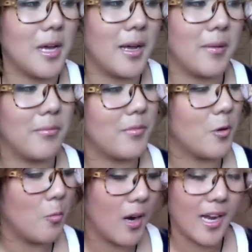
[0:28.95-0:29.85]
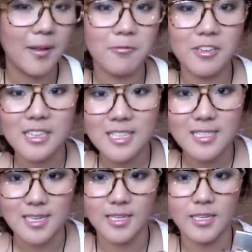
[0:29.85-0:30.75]
Um, why I'm really
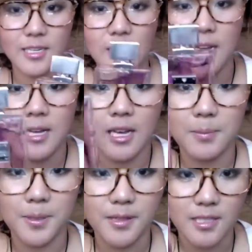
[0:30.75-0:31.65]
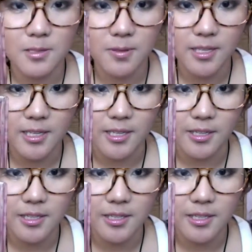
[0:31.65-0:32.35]
excited about this one here.